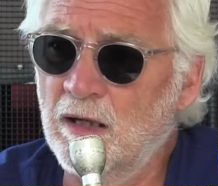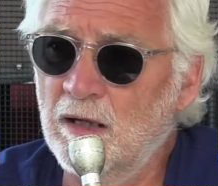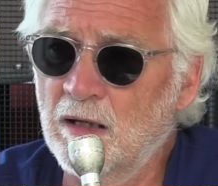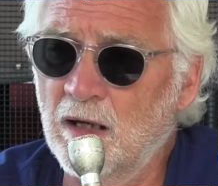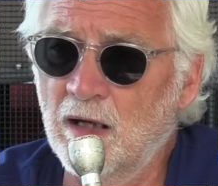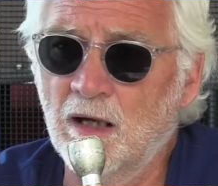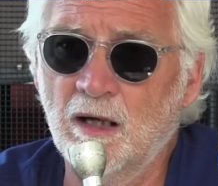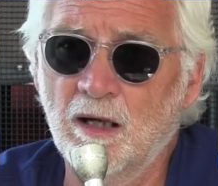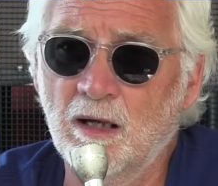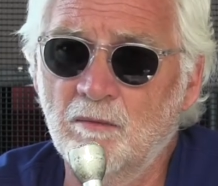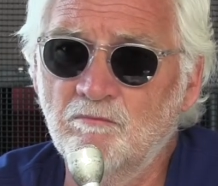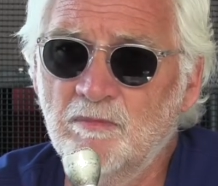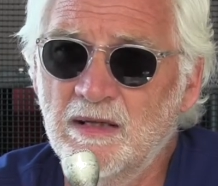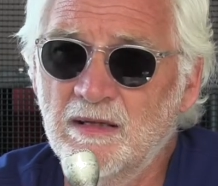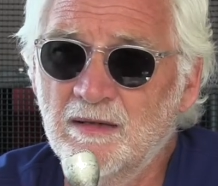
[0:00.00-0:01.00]
Right.
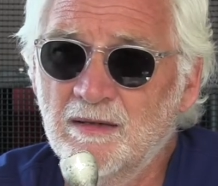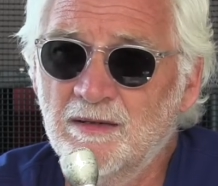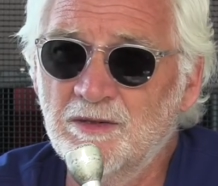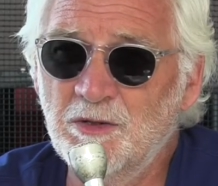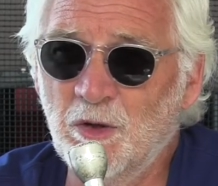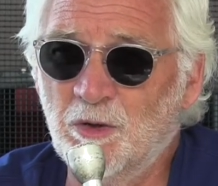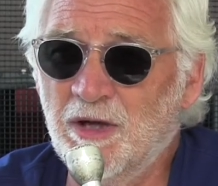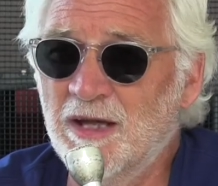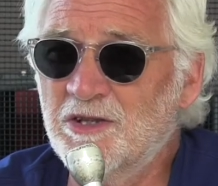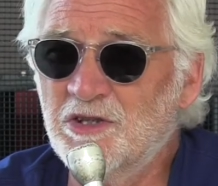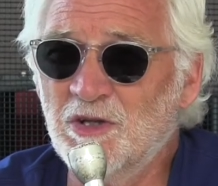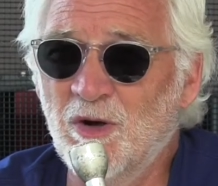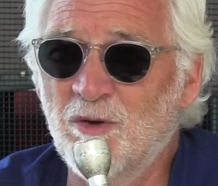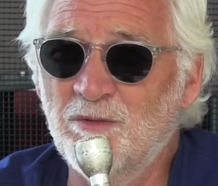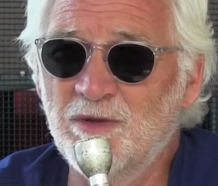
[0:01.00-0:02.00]
Um, Okay,
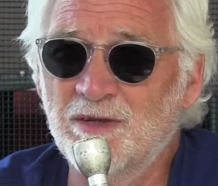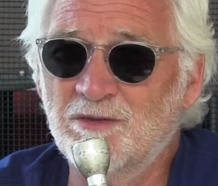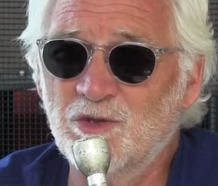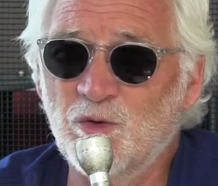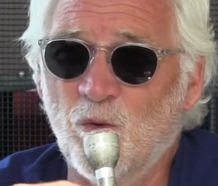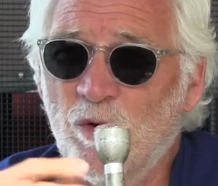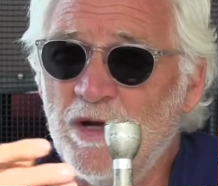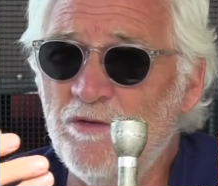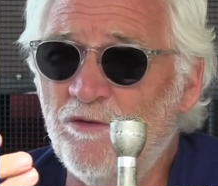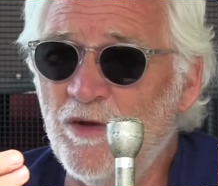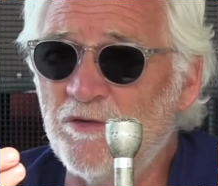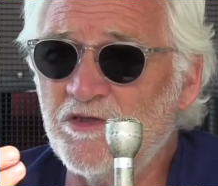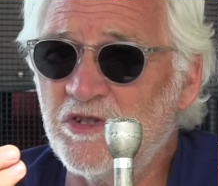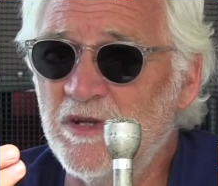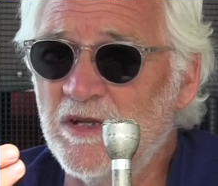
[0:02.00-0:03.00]
so
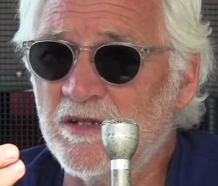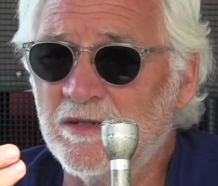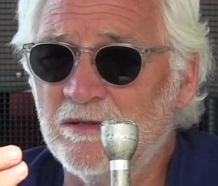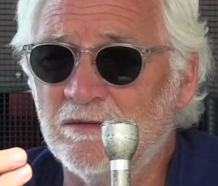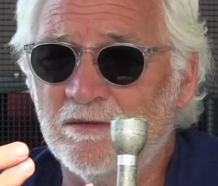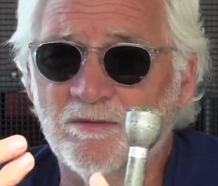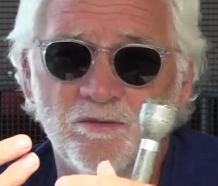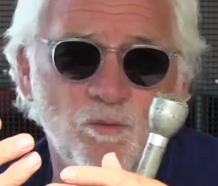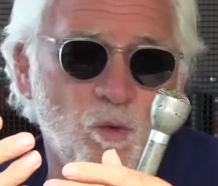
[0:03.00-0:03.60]
25th season,